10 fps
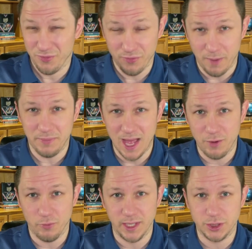from that
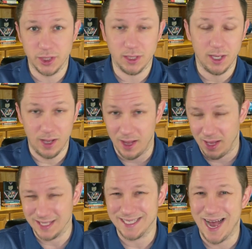region,
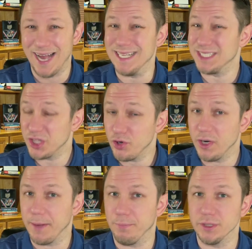as high as
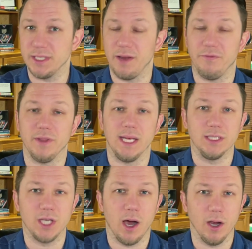thirty percent for the
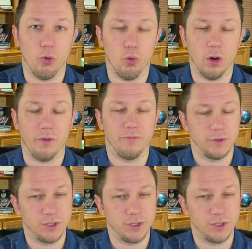entire world for